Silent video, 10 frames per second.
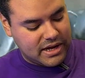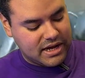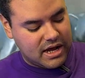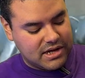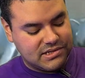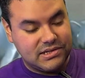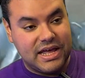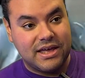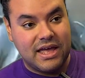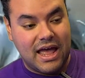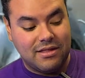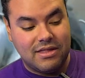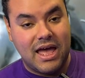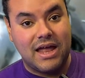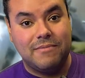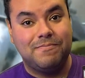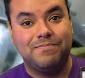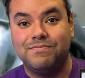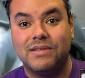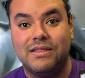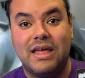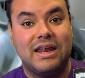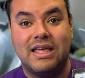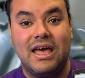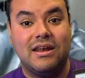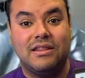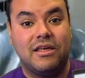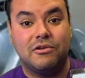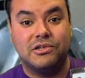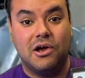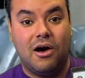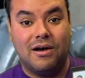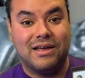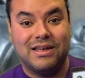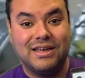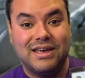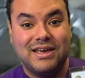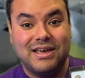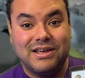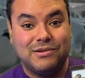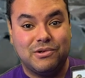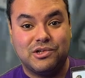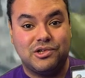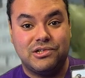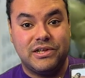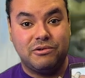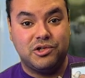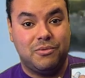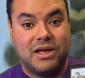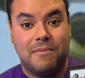like a stick, and then again another dog was still chewing